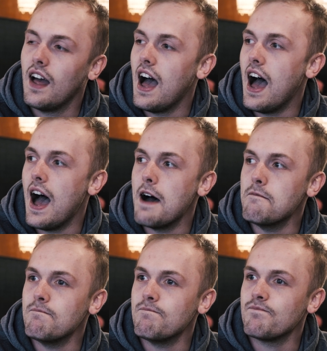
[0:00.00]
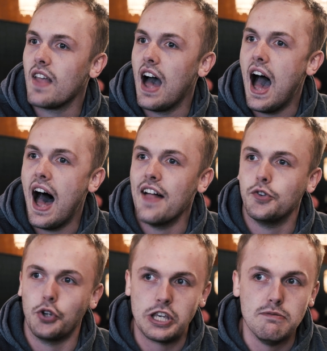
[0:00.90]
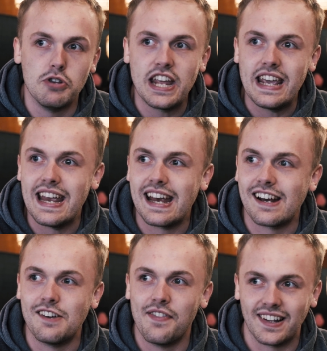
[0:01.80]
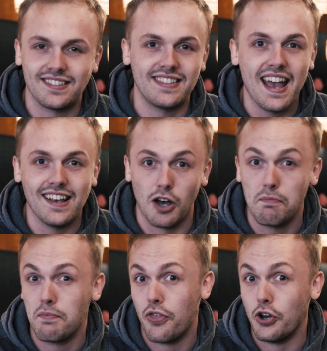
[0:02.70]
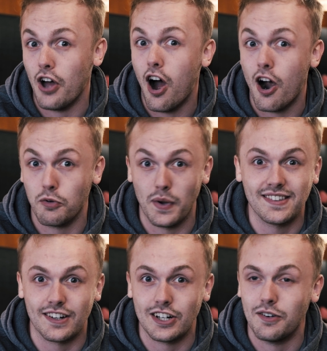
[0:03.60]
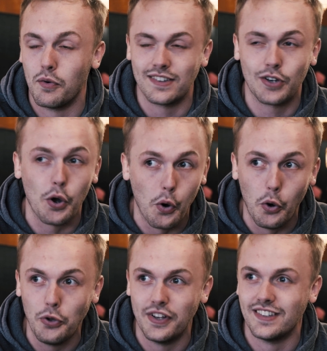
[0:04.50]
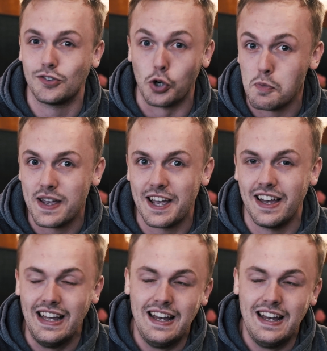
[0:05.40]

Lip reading: And so the community here that stays up through the hard winter when it's cold and stormy,